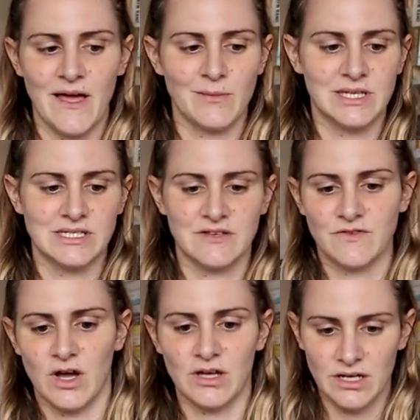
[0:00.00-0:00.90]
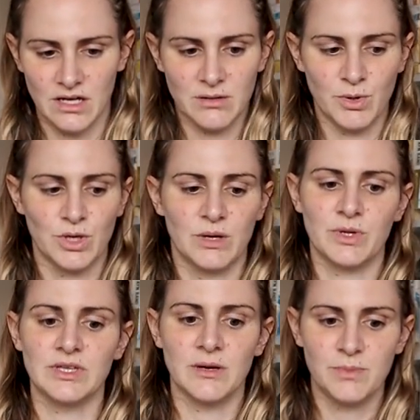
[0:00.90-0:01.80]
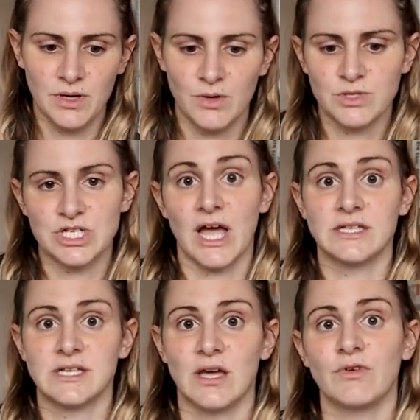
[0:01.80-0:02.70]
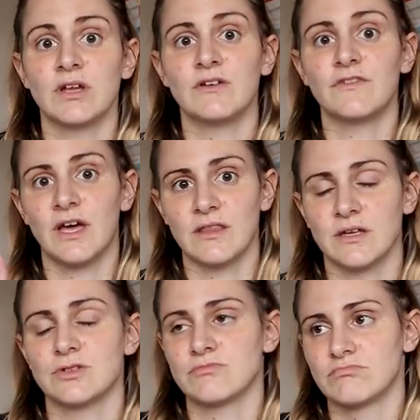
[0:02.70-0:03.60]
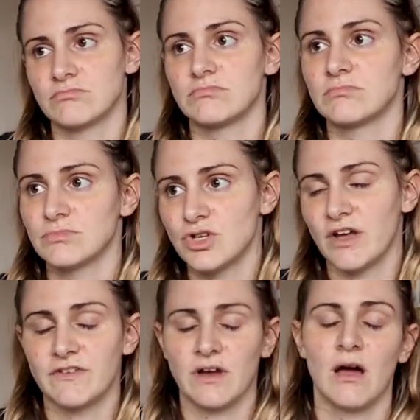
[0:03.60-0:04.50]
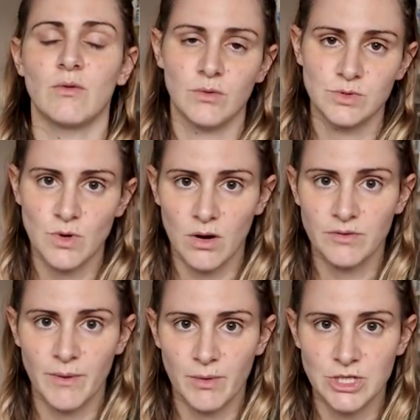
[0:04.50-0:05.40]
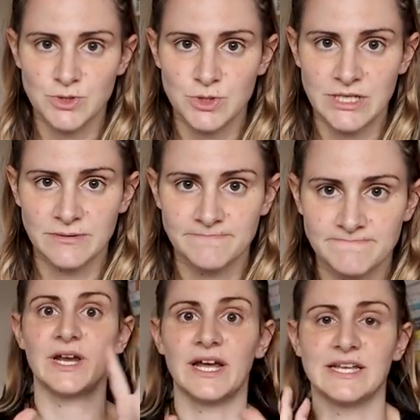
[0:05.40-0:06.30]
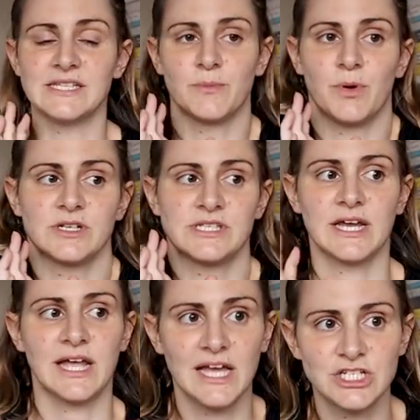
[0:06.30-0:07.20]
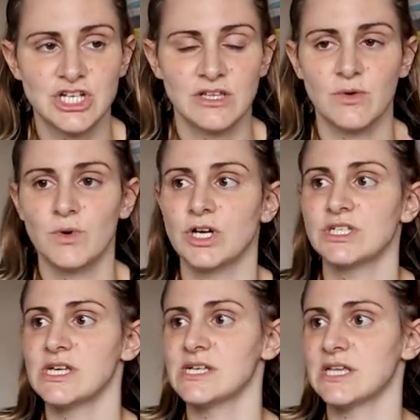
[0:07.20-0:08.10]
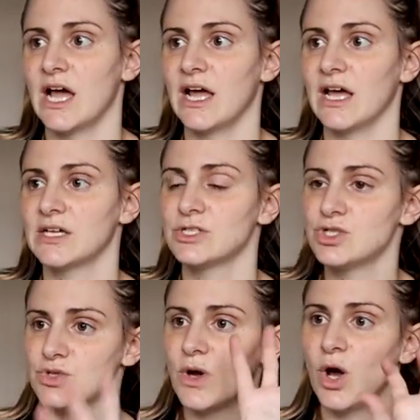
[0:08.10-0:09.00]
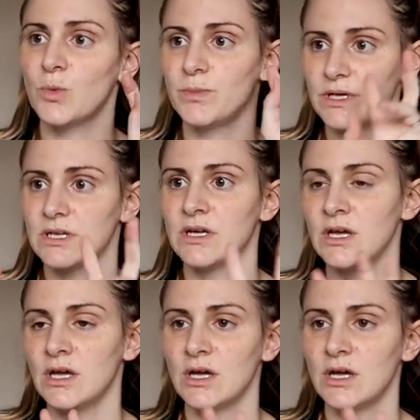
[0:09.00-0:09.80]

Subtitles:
And that means they've got an ammonia buildup, which I had to get rid of and then try to figure out what was wrong with my wash routine. But I guess the parts that I can share that worked is I had two open